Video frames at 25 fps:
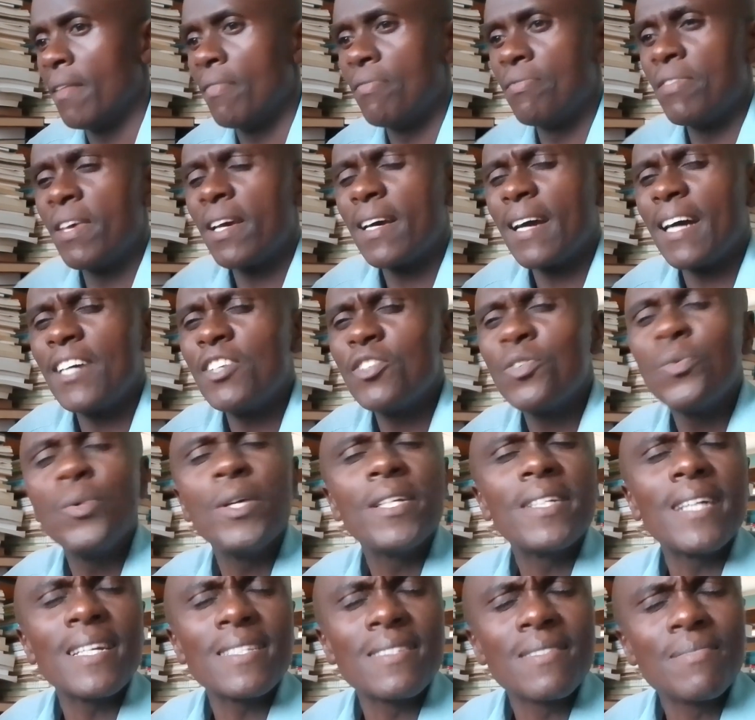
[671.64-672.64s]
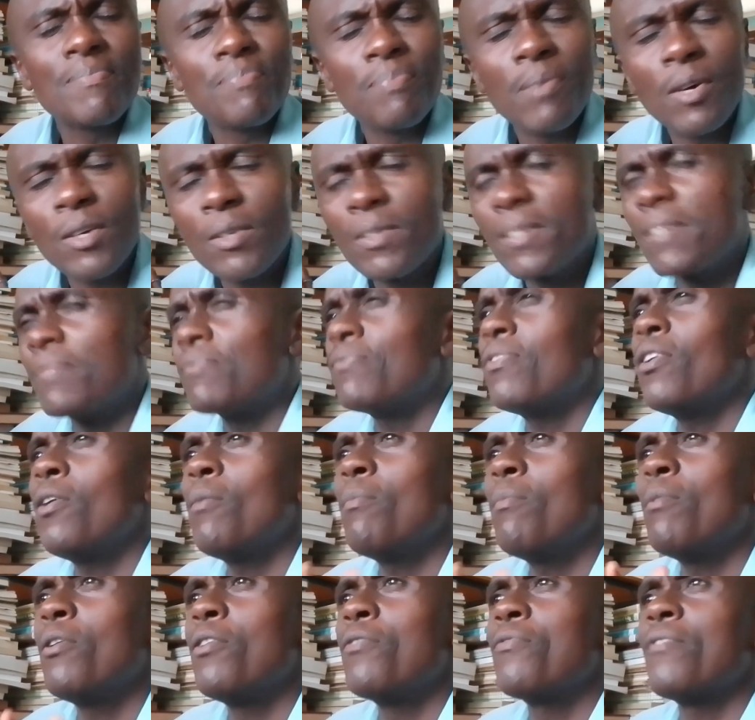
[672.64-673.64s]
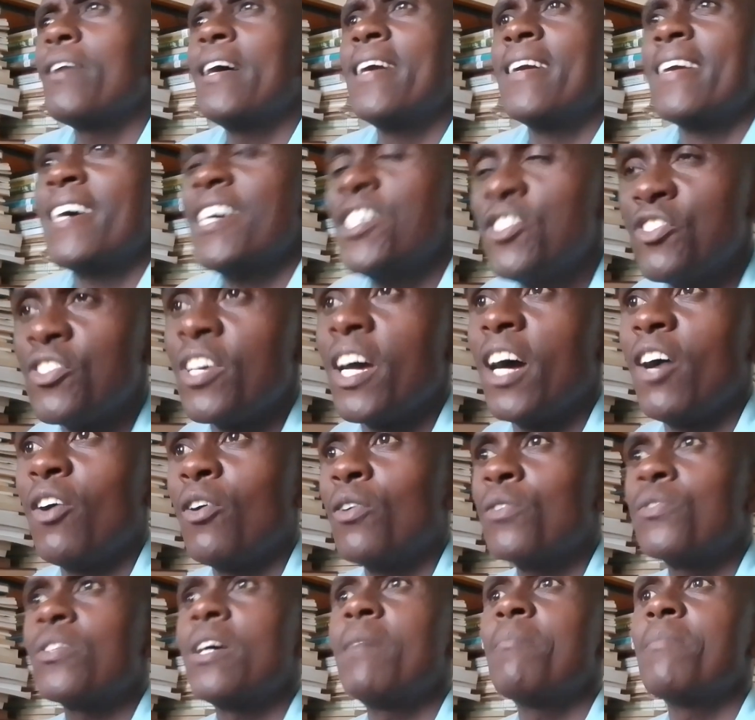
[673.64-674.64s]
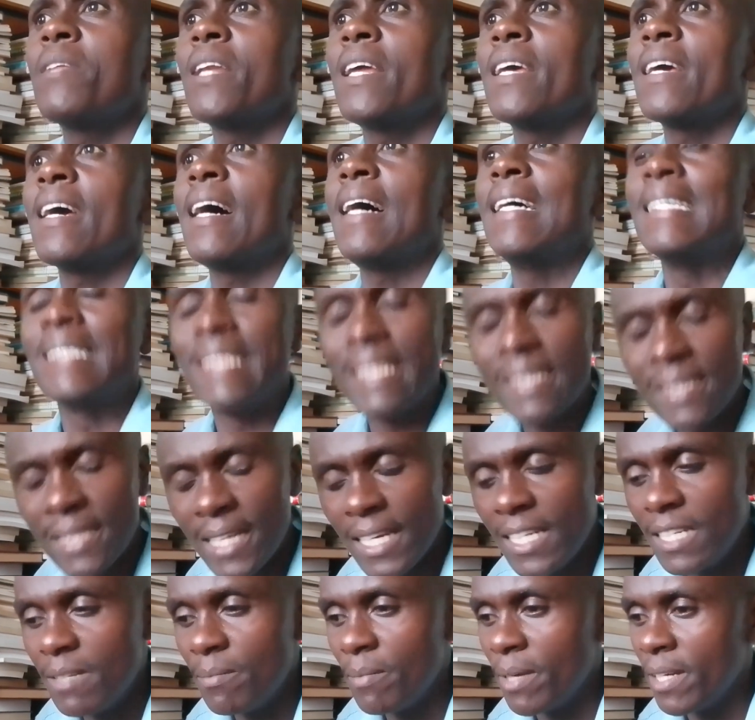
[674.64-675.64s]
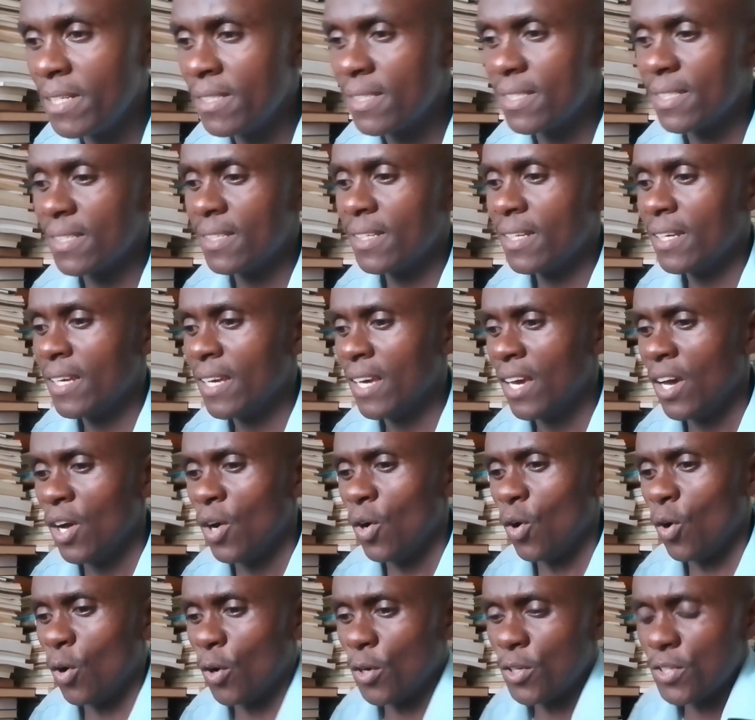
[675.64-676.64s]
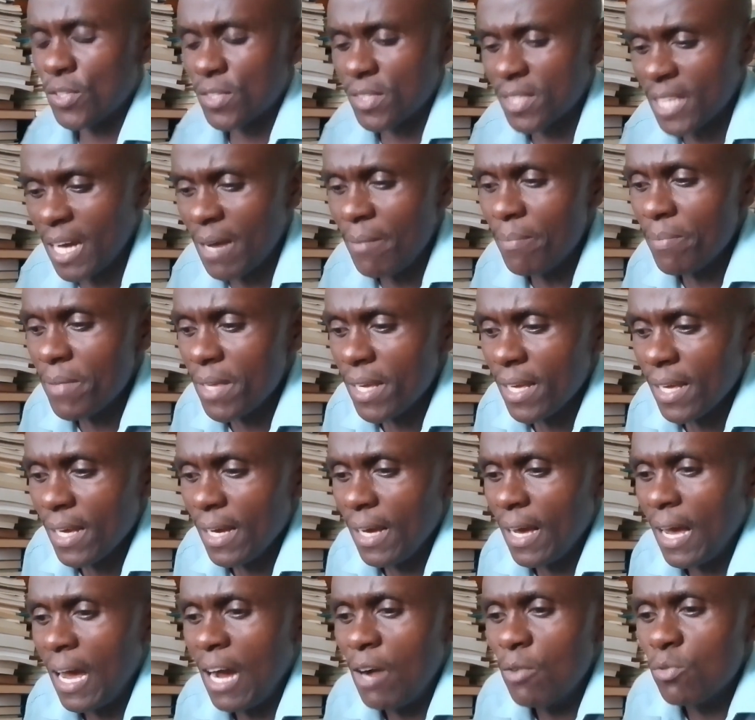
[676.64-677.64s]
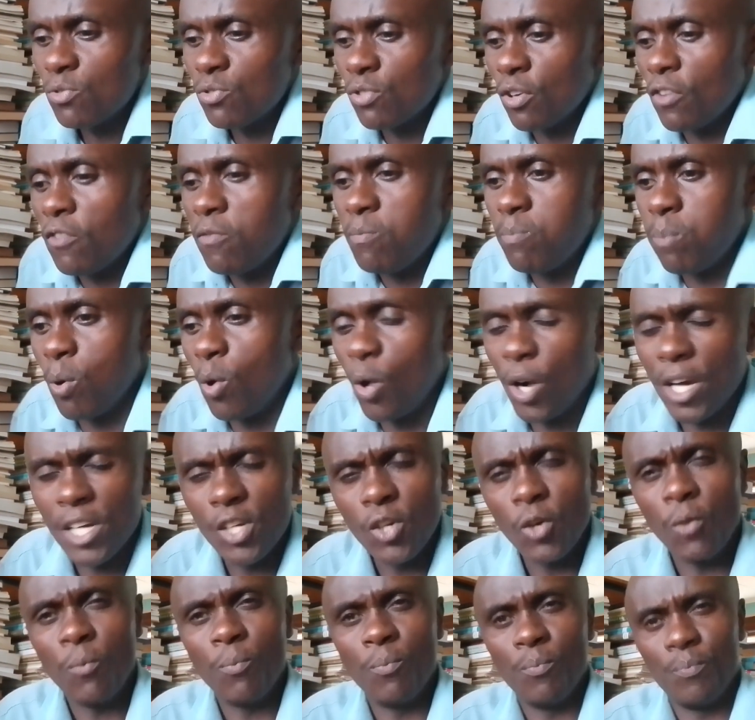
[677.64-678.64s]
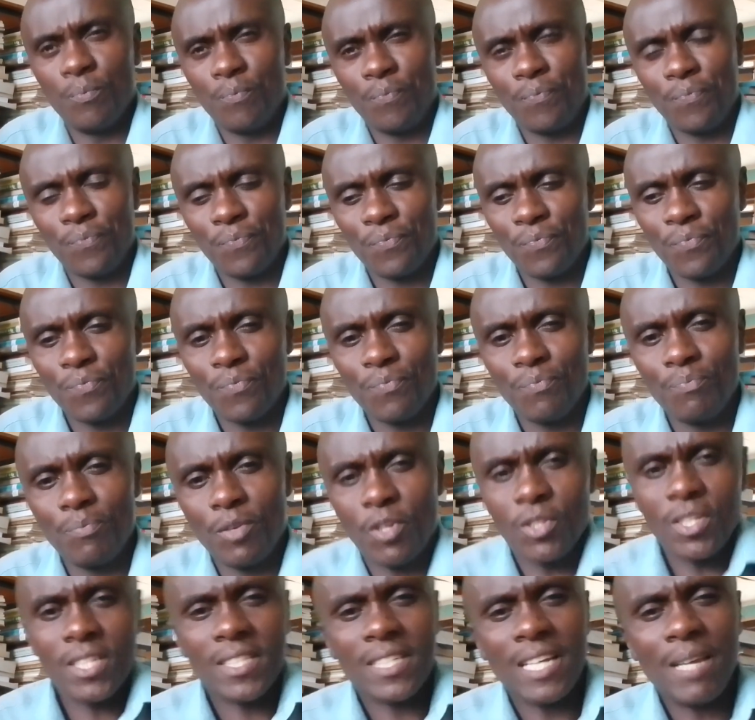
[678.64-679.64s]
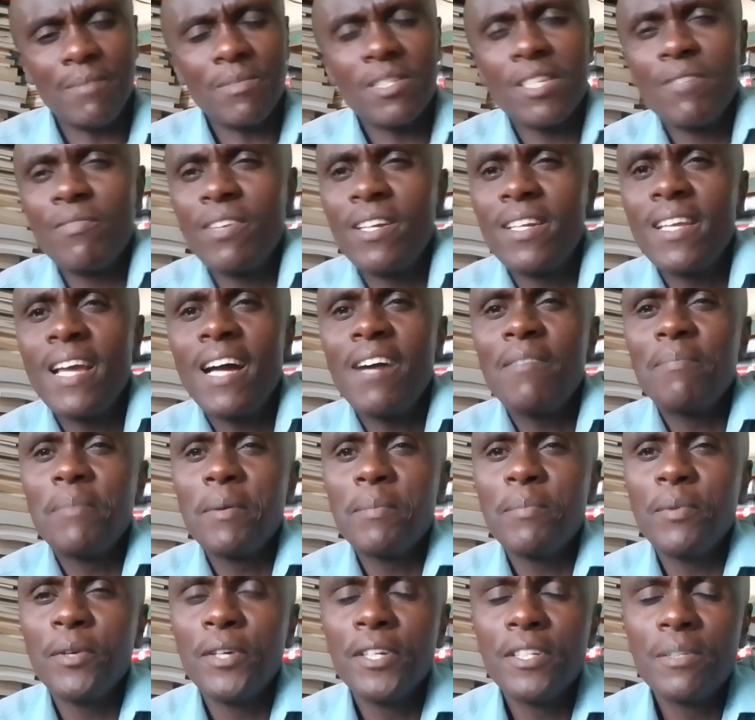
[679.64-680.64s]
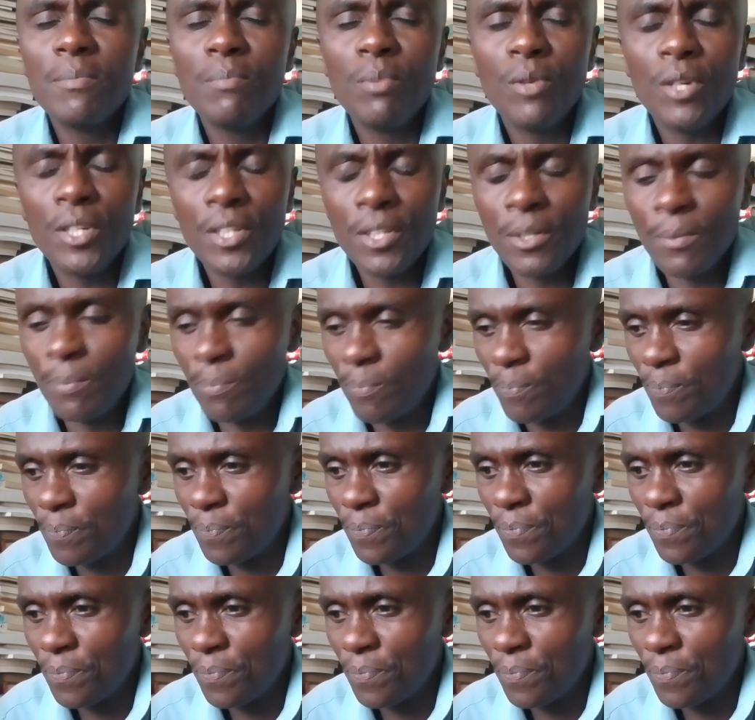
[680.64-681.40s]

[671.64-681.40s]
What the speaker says: They can do it as form of a leisure or something like entertainment or something out of boredom. Because at times even young people hate boredom.